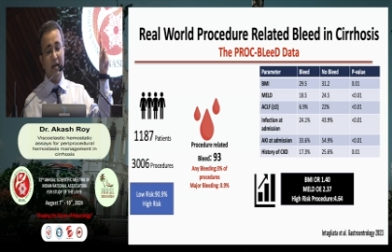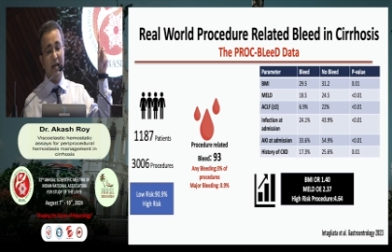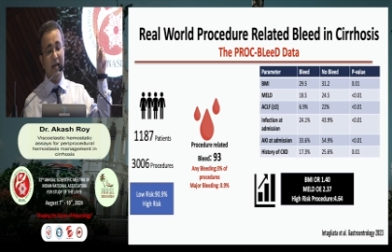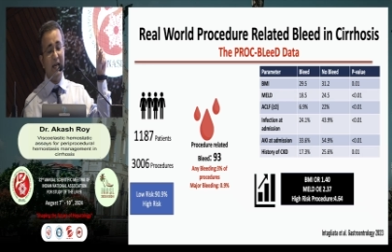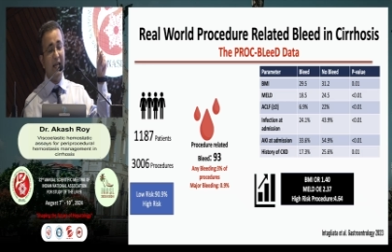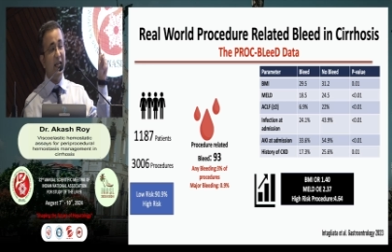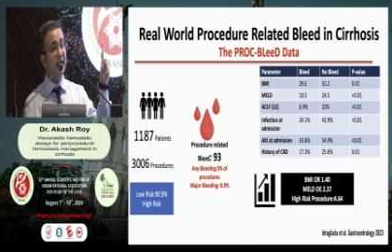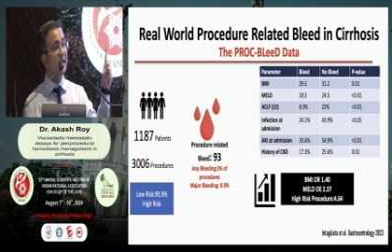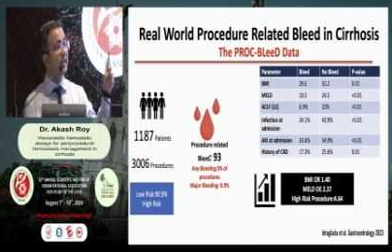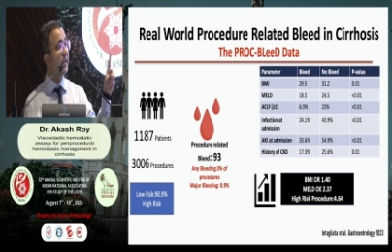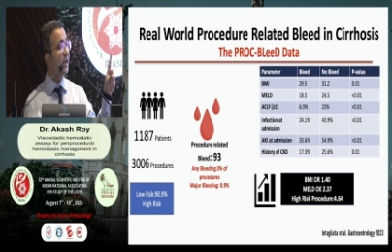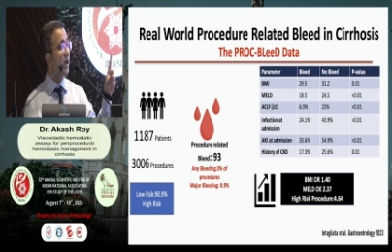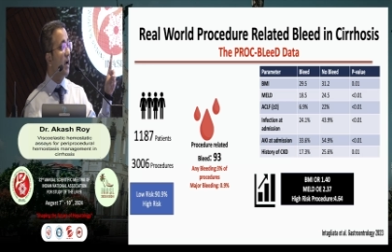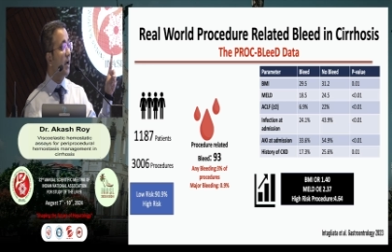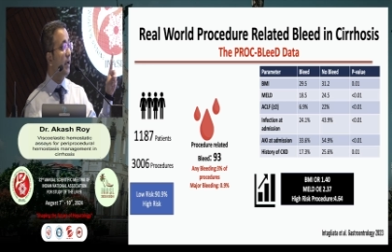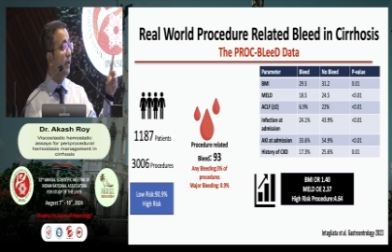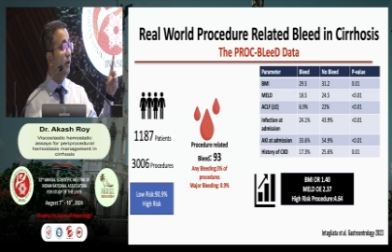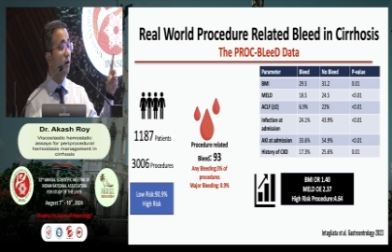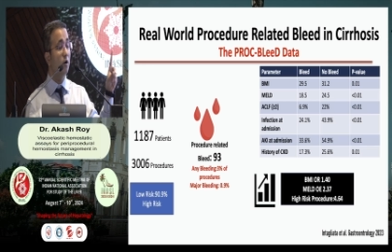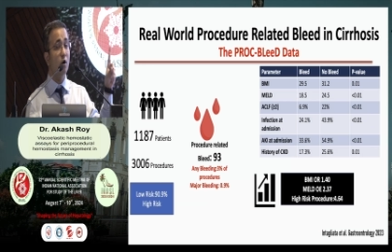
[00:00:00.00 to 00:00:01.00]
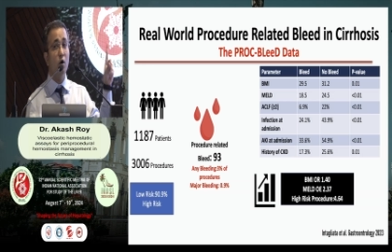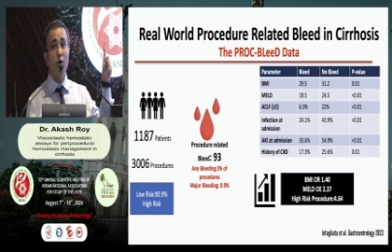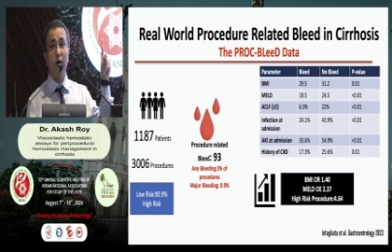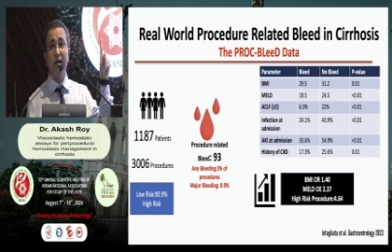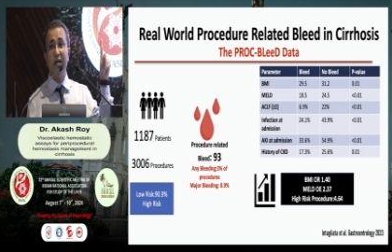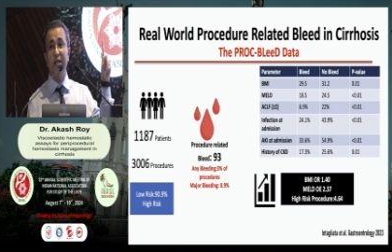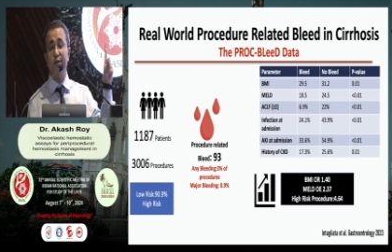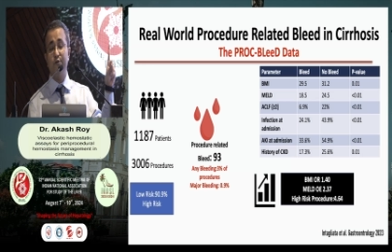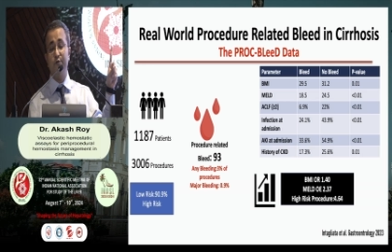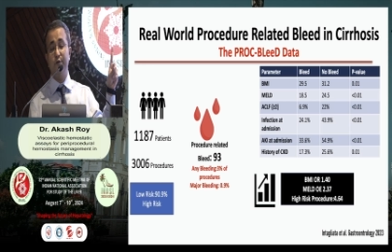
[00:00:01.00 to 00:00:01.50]
AKI,
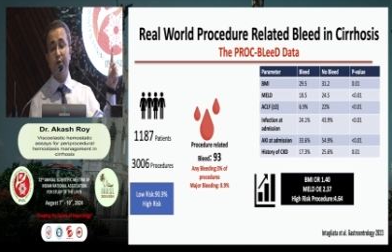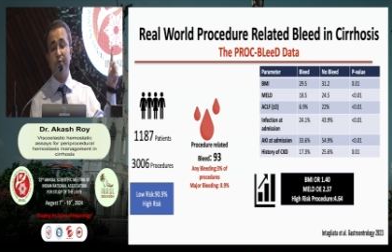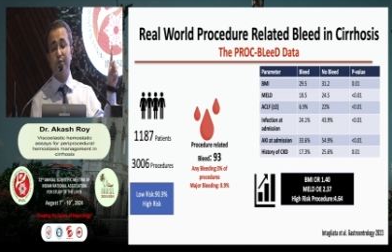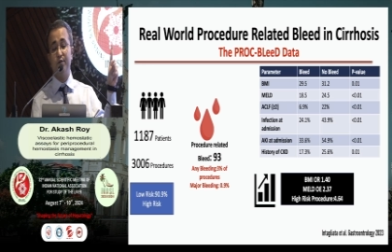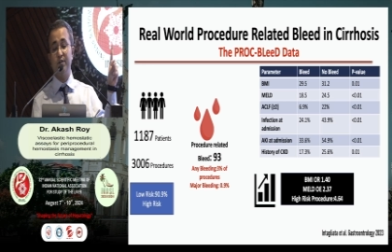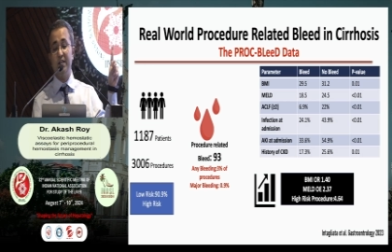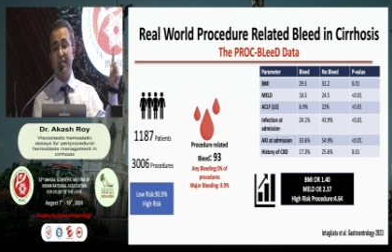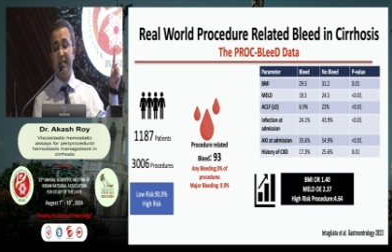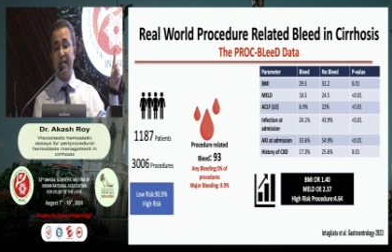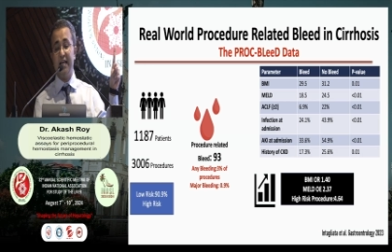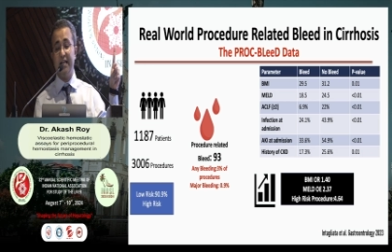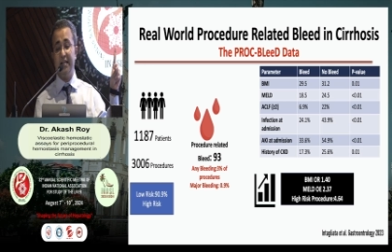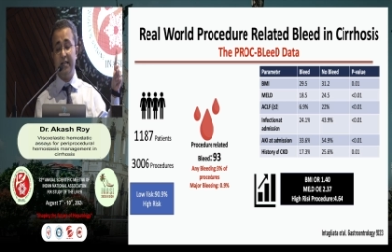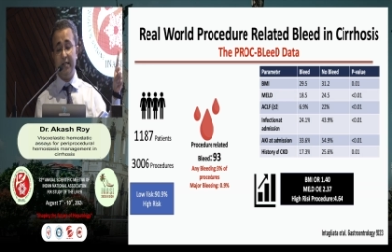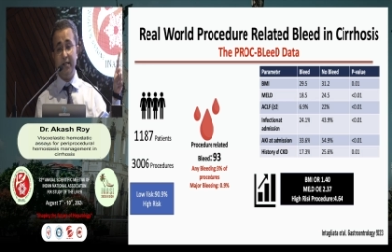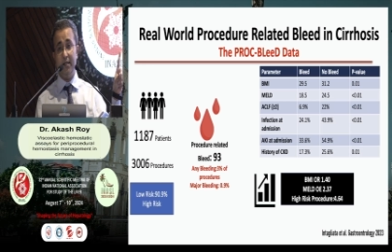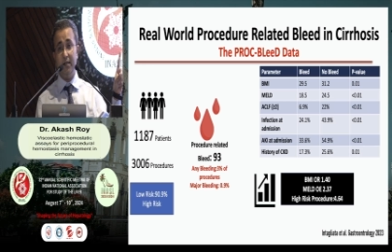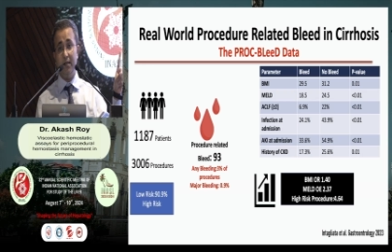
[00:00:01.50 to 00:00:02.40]
history of CKD.